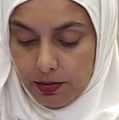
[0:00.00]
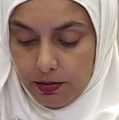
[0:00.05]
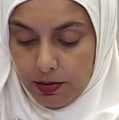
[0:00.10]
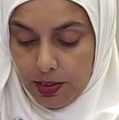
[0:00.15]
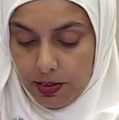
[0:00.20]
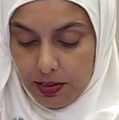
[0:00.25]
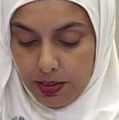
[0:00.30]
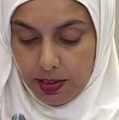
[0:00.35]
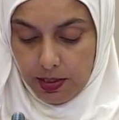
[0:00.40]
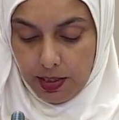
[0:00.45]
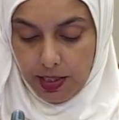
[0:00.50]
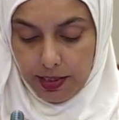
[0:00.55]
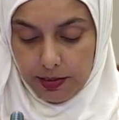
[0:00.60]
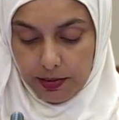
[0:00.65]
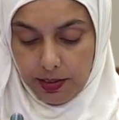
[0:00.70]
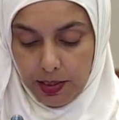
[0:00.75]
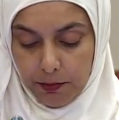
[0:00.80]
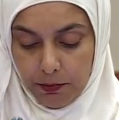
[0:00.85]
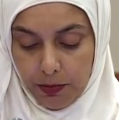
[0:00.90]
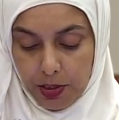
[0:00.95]
This
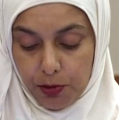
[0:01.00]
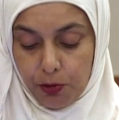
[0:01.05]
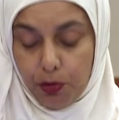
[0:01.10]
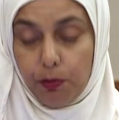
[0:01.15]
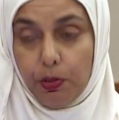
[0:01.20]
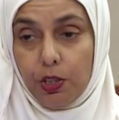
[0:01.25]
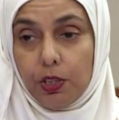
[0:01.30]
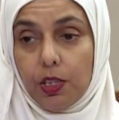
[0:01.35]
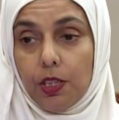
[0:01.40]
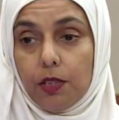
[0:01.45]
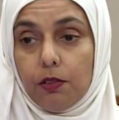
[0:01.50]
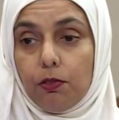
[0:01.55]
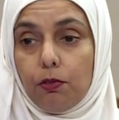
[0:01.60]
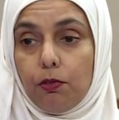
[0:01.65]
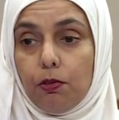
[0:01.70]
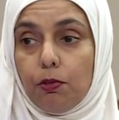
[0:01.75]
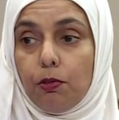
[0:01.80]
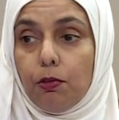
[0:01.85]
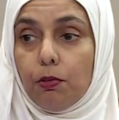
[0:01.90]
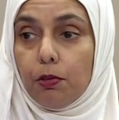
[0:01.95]
decline can be attributed
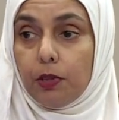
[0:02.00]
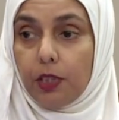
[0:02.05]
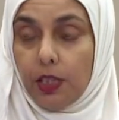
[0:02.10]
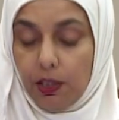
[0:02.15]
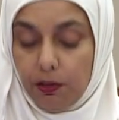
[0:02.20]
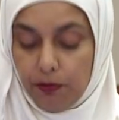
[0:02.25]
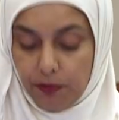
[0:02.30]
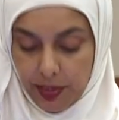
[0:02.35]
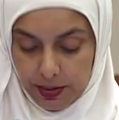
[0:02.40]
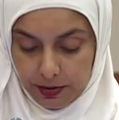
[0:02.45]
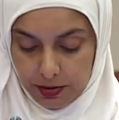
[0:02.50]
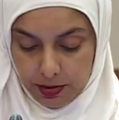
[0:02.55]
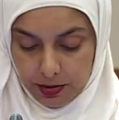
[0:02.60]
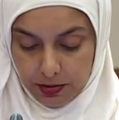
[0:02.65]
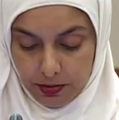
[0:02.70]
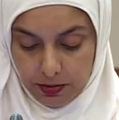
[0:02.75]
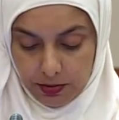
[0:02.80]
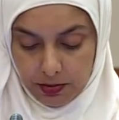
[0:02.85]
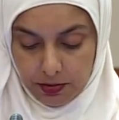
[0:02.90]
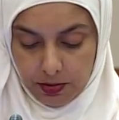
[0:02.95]
to two key
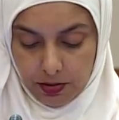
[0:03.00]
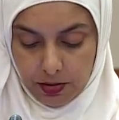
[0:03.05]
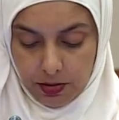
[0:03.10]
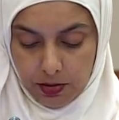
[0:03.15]
factors.